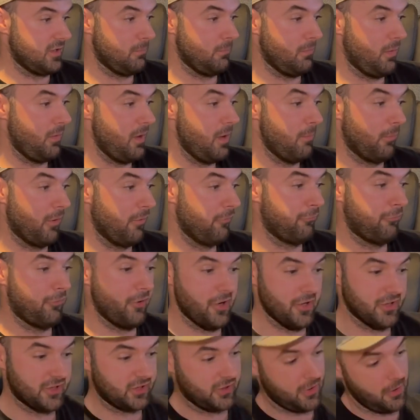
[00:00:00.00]
in my
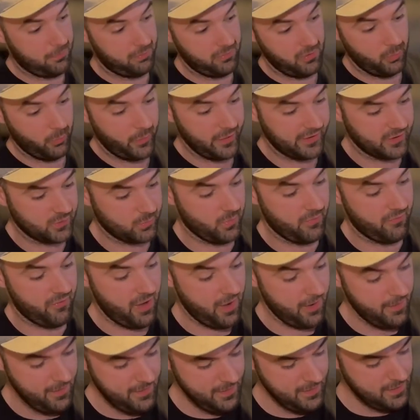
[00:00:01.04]
first couple of weeks with
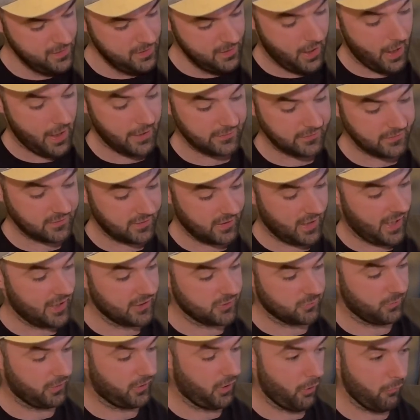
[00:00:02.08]
it. And as
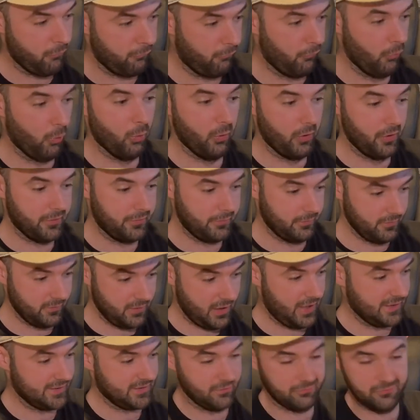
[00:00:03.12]
we go forward,
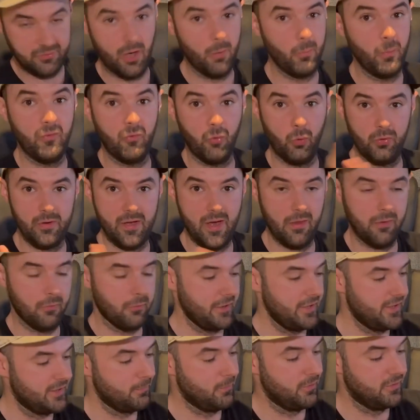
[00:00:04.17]
as I've done with all the other
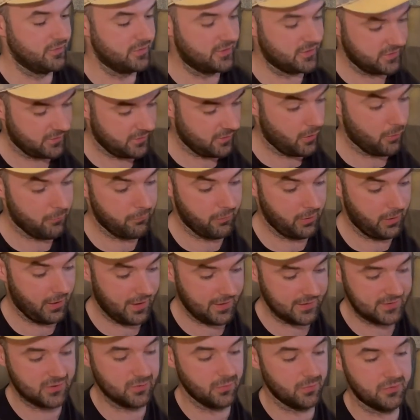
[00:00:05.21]
Eastmans over the
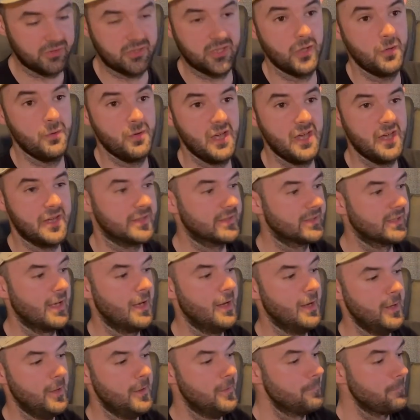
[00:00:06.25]
last sort of 2 years,
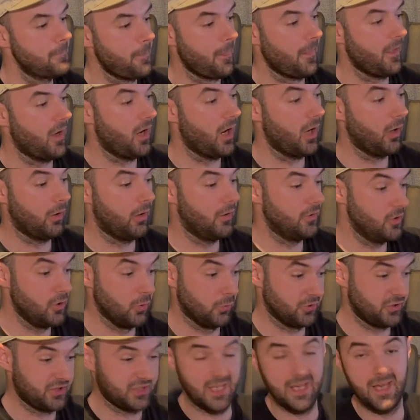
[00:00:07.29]
you'll
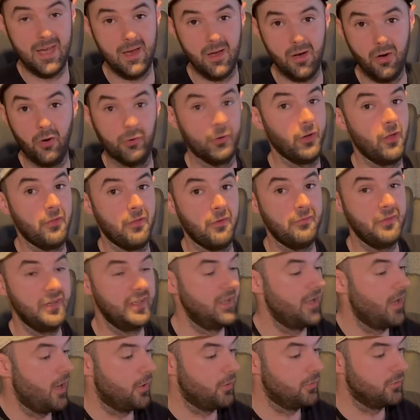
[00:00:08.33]
see it on other
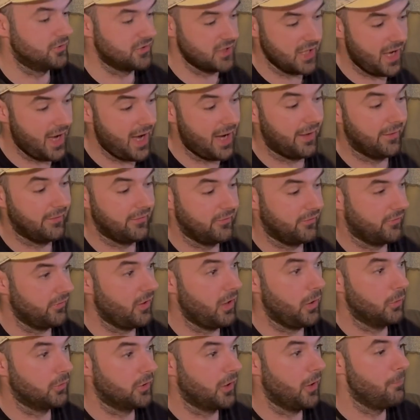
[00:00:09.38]
videos, and
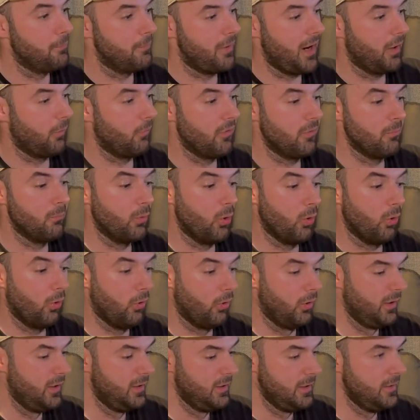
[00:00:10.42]
I'll come back with a more,
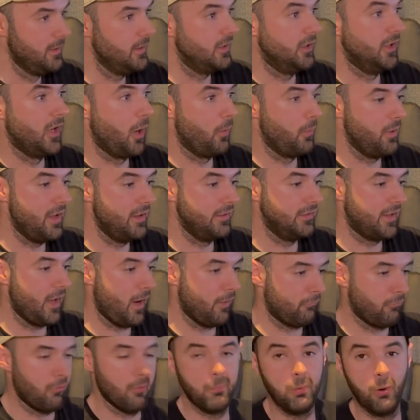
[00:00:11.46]
you know,
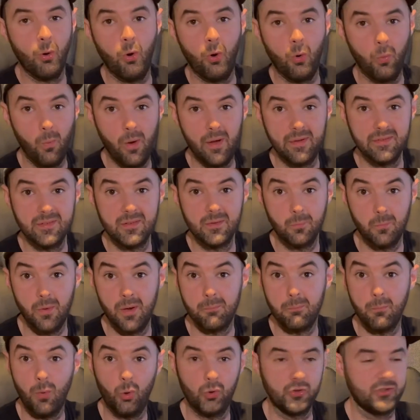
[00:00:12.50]
in-depth report
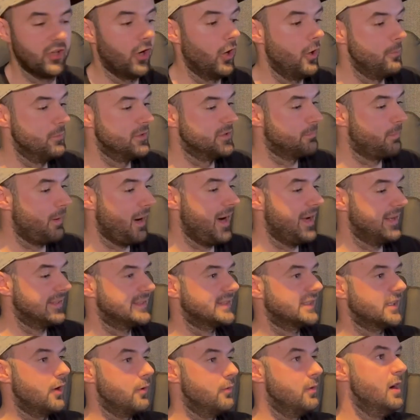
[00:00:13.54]
when more time has passed.
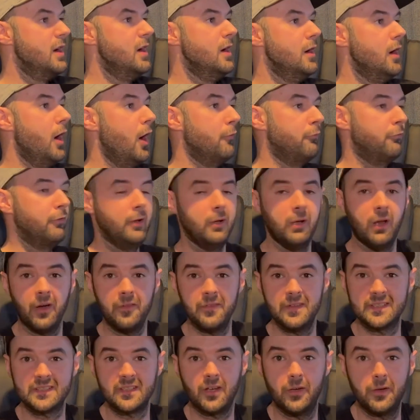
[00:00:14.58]
So hopefully you like
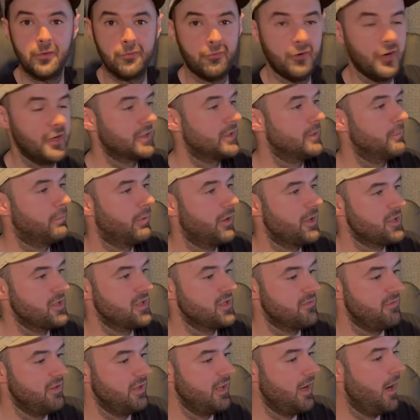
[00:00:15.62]
this kind of first impressions
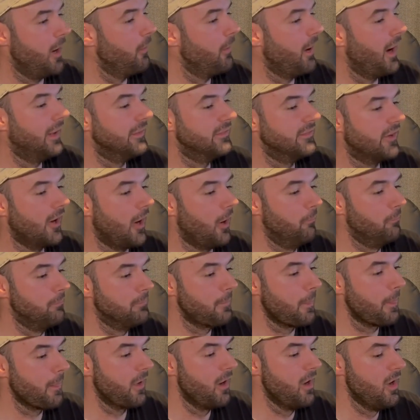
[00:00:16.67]
video.
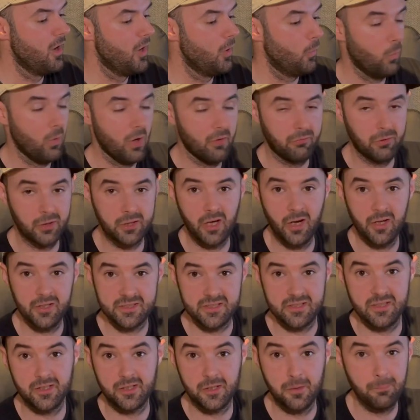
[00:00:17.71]
And with regards
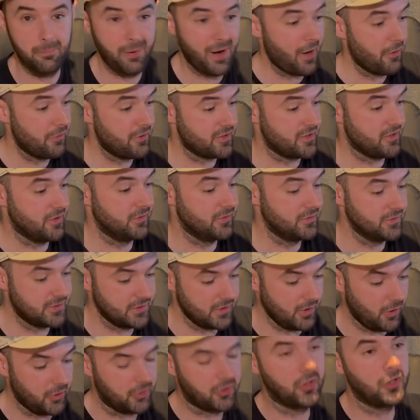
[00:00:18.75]
to the comparisons,
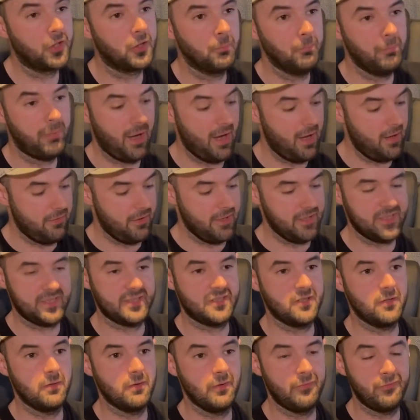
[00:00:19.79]
I can compare this
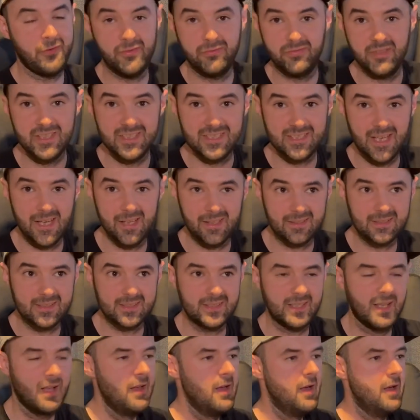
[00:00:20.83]
to the 56